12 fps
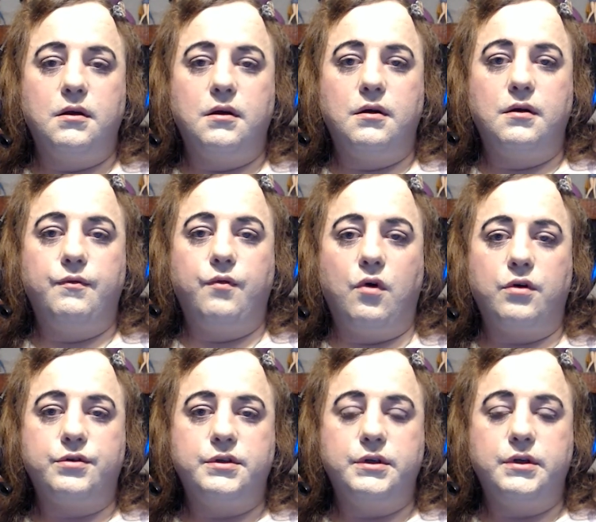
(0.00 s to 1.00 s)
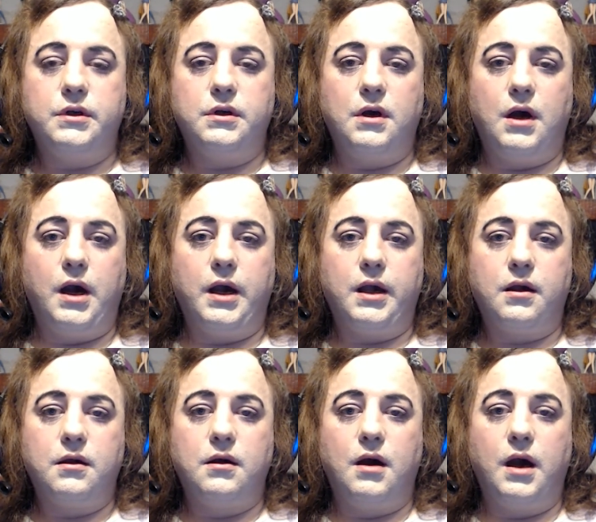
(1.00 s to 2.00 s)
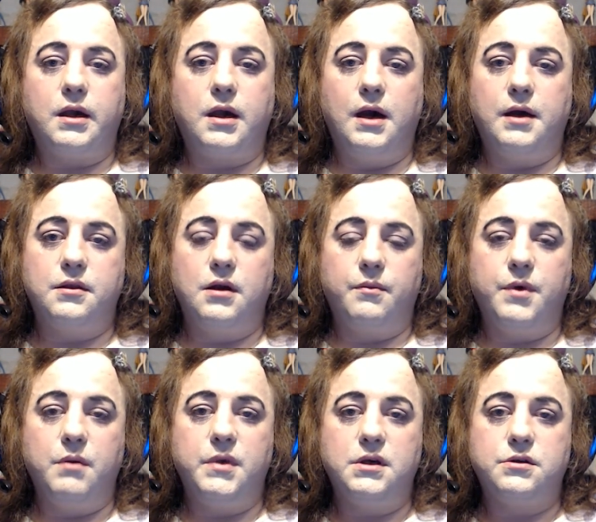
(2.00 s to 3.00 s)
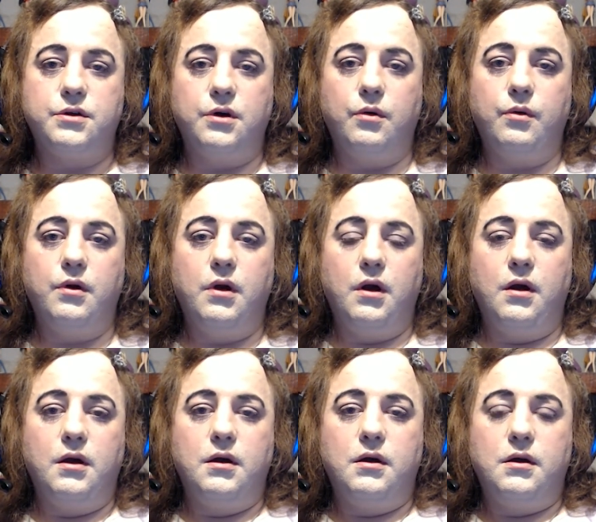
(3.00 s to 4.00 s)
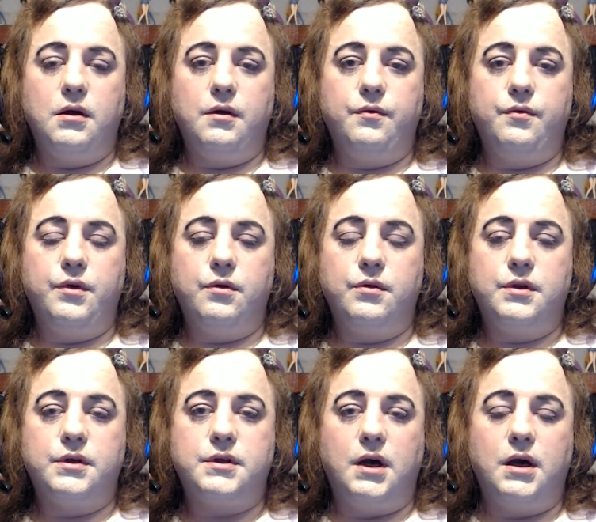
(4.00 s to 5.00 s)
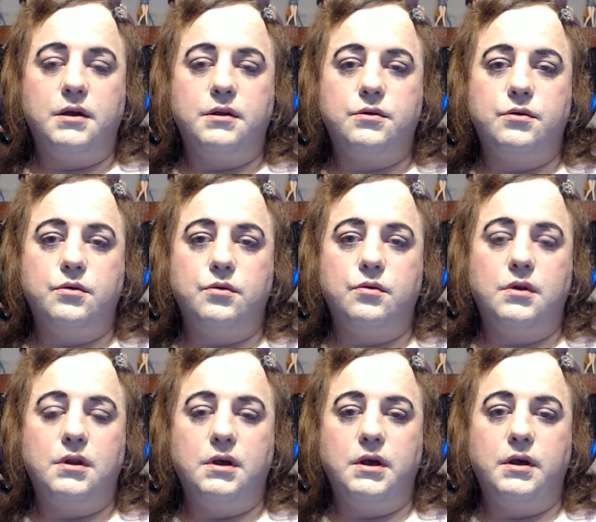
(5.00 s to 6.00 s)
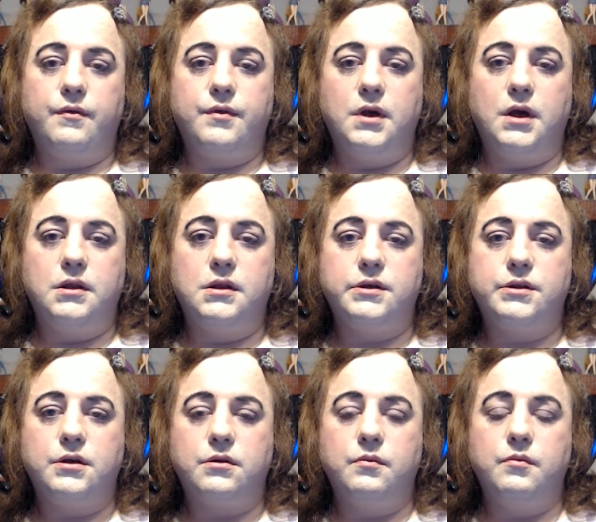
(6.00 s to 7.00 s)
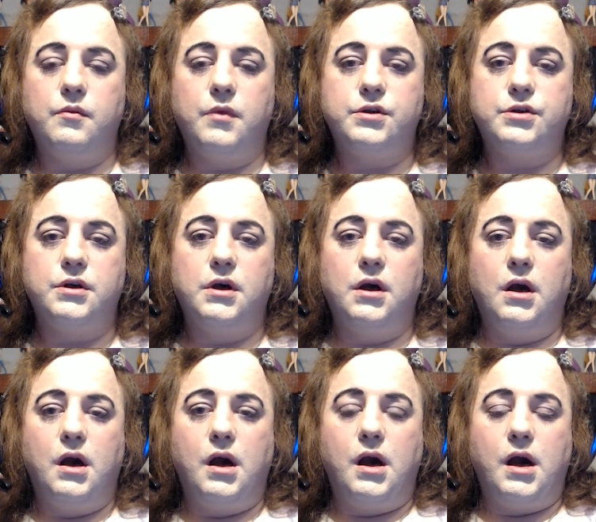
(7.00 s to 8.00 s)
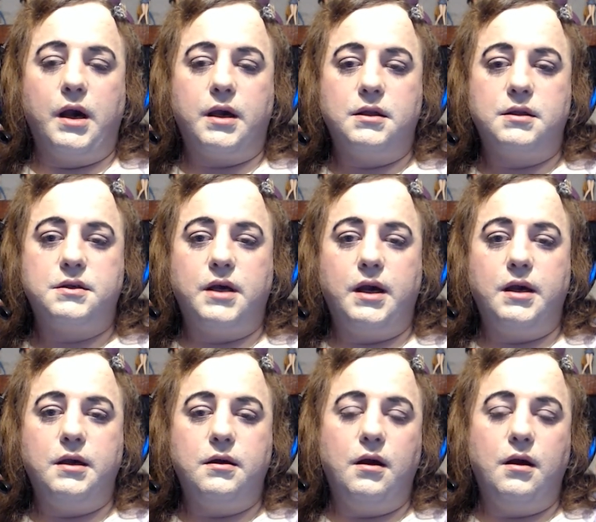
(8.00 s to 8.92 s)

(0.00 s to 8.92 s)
unfortunately, I can't not be me. So if you decide to leave, then there's nothing much I can say.